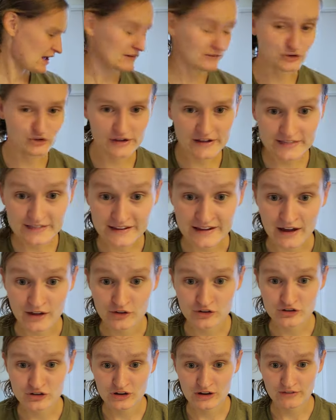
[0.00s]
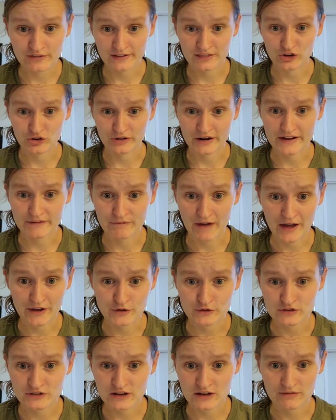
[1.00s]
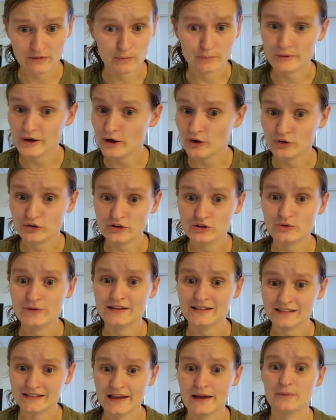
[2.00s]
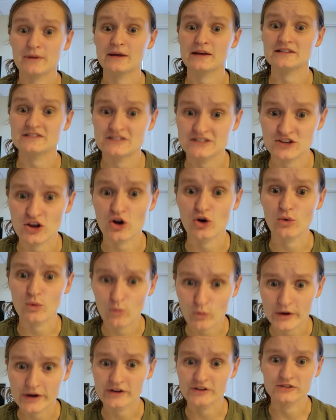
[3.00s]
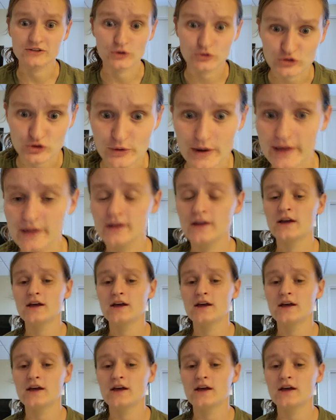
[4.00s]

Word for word: If you get the other stuff, like the great value stuff, I'm telling you, it laminates so weird. Don't do it.